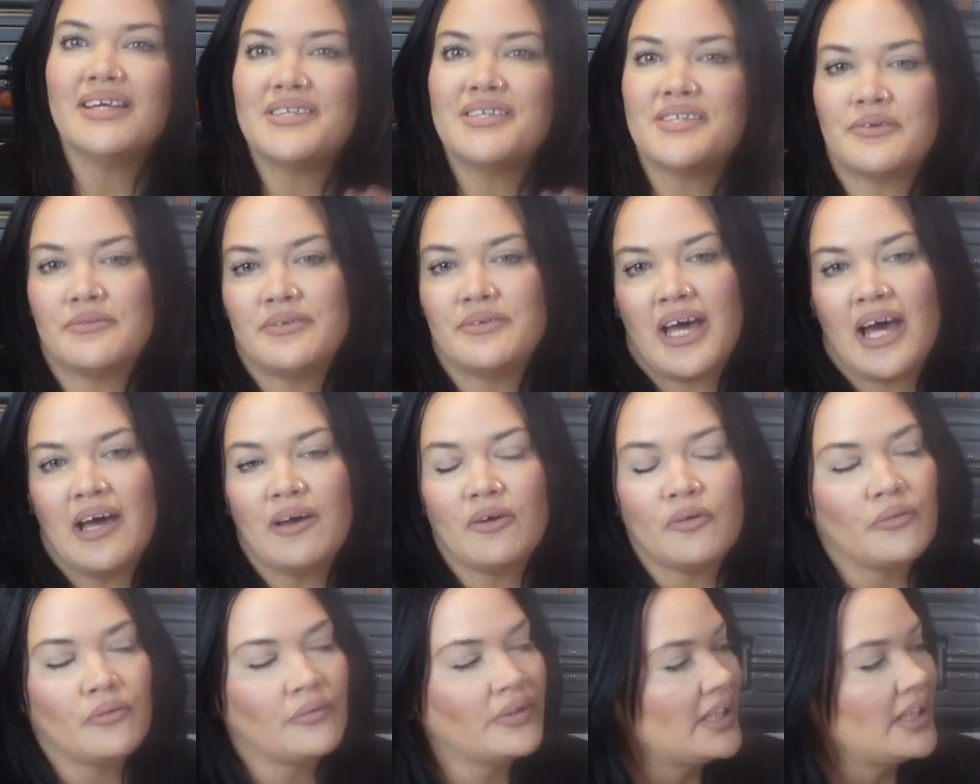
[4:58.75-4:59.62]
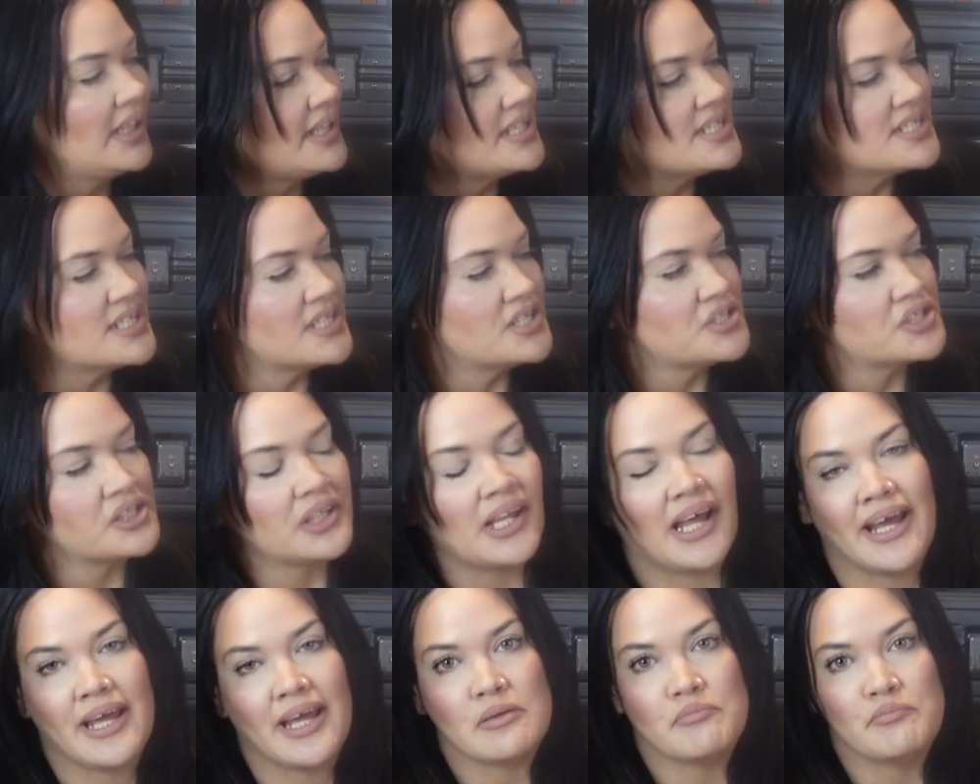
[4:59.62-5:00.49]
So not only is the
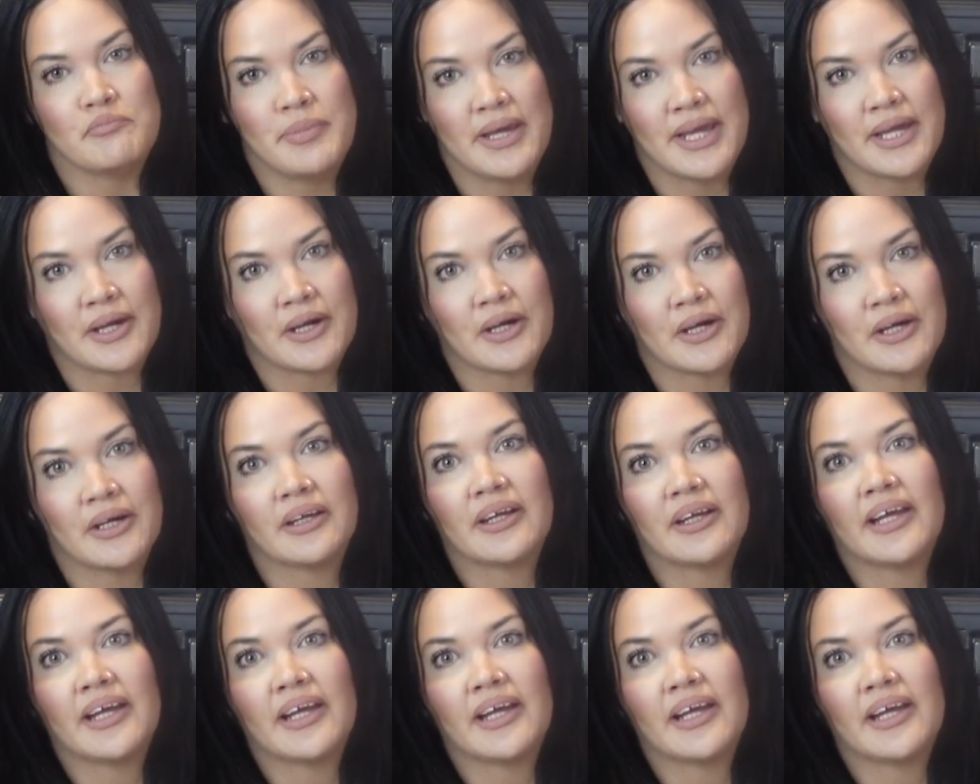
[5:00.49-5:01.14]
July bigger